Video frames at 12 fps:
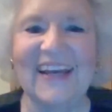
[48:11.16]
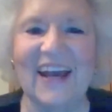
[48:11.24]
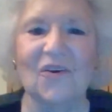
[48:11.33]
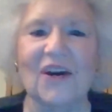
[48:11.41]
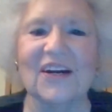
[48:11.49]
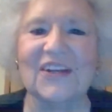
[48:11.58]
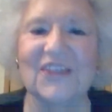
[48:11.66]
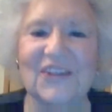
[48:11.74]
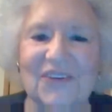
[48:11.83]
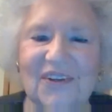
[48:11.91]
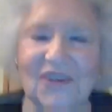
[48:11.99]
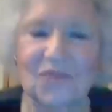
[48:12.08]
how are
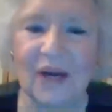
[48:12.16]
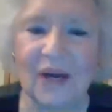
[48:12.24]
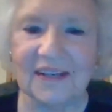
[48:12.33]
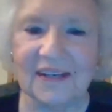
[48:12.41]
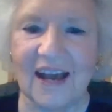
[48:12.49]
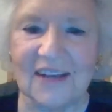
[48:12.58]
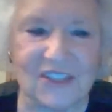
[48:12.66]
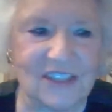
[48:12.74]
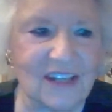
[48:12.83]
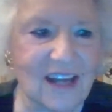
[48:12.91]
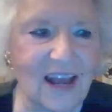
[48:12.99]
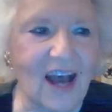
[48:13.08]
you? Oh my gosh,
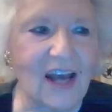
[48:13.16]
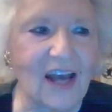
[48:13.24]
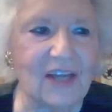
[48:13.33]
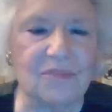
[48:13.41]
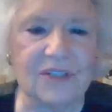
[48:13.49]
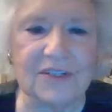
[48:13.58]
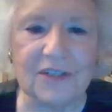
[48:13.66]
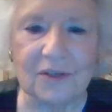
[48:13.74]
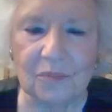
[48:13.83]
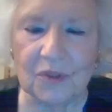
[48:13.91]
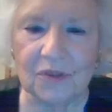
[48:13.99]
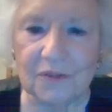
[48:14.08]
I am so
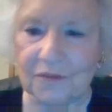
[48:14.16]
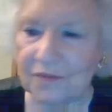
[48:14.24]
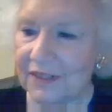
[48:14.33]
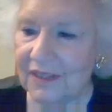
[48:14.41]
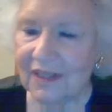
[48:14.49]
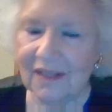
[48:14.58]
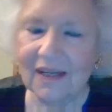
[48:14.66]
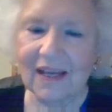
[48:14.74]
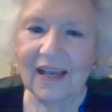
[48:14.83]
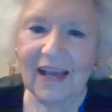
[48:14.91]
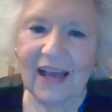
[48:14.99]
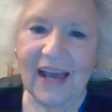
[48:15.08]
moved.
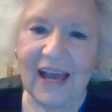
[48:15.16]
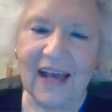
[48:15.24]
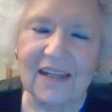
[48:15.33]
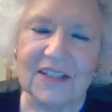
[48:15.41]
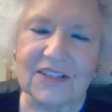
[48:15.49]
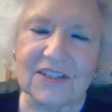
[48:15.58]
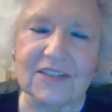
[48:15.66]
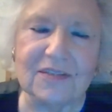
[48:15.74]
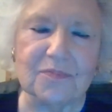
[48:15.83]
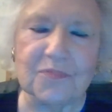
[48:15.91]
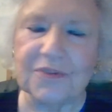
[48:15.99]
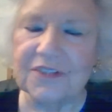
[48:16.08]

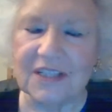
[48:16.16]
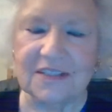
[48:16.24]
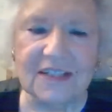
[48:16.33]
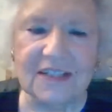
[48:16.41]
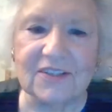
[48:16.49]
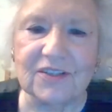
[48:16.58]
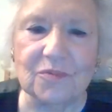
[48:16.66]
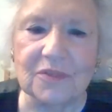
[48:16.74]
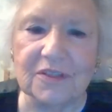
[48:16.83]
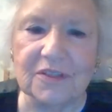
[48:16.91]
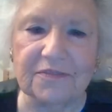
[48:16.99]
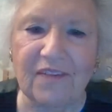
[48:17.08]
Alex's presentation
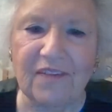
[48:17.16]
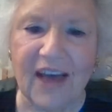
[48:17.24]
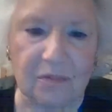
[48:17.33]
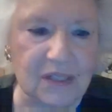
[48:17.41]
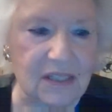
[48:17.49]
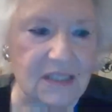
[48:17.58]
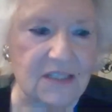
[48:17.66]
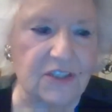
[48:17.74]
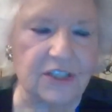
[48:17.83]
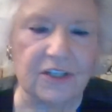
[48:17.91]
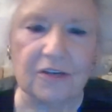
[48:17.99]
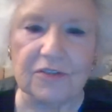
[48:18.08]
was fabulous.
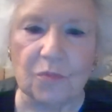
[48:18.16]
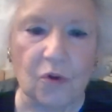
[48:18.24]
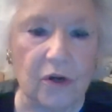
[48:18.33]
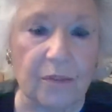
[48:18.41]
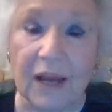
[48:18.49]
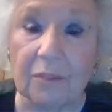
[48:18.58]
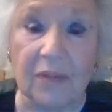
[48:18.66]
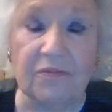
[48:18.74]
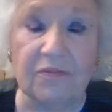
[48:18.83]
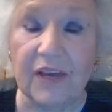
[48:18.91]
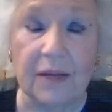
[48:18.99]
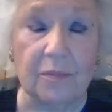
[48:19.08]
She knows more about my
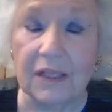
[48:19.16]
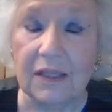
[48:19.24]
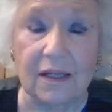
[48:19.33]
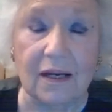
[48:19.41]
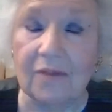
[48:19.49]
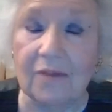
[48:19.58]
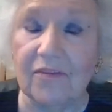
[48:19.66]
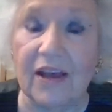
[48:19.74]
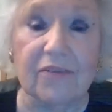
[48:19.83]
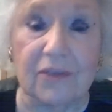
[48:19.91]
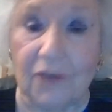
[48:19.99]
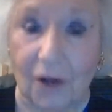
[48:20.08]
family than I've
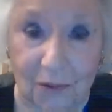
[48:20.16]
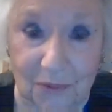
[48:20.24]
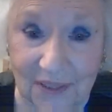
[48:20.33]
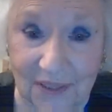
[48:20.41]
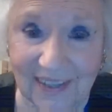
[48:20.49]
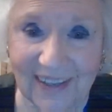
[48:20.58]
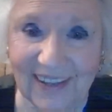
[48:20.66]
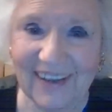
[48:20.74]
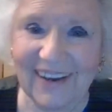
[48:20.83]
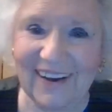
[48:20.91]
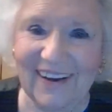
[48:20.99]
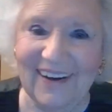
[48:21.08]
ever known.
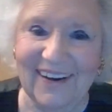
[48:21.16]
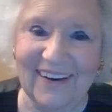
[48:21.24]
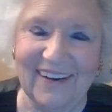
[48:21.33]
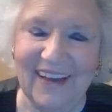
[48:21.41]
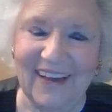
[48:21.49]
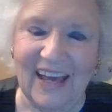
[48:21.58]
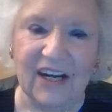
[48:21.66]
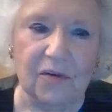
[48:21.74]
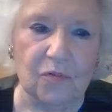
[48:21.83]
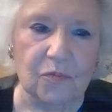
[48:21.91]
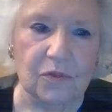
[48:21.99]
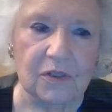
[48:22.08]
And I
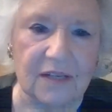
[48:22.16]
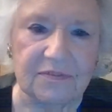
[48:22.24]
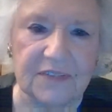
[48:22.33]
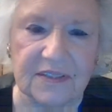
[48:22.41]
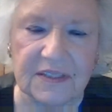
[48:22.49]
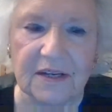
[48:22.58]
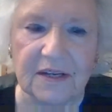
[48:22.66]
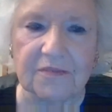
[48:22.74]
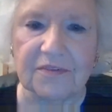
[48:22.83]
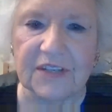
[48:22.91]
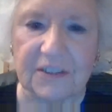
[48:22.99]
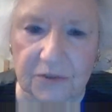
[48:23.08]
would love to see her
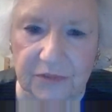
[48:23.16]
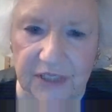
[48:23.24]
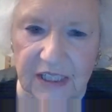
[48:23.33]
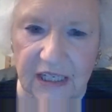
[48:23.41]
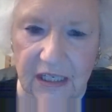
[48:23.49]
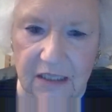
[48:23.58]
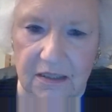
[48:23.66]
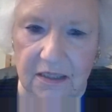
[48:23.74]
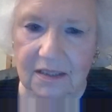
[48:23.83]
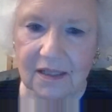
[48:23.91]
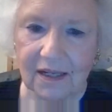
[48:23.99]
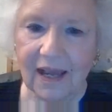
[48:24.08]
victory
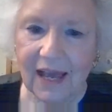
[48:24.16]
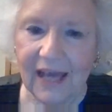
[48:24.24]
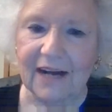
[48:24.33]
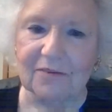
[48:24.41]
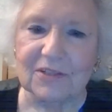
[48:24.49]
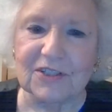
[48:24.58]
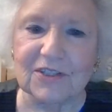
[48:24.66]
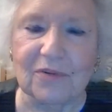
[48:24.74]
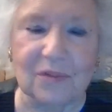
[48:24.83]
dance. And I was so